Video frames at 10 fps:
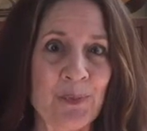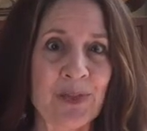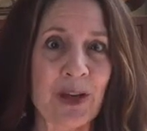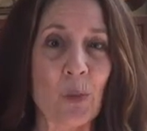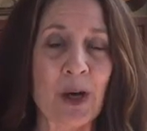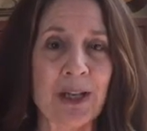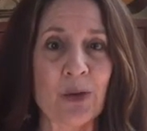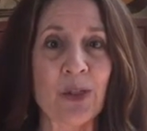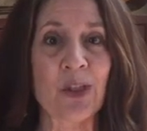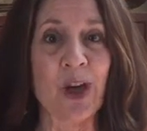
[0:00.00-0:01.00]
that what you
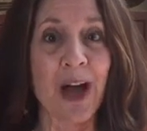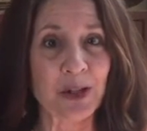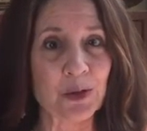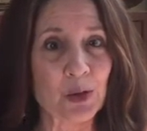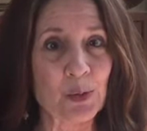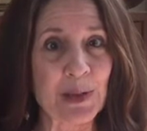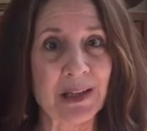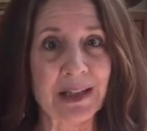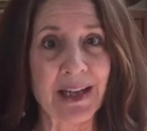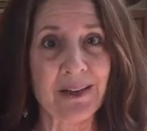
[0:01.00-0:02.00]
thought you knew
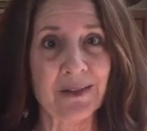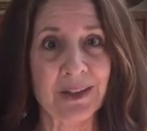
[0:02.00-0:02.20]
about life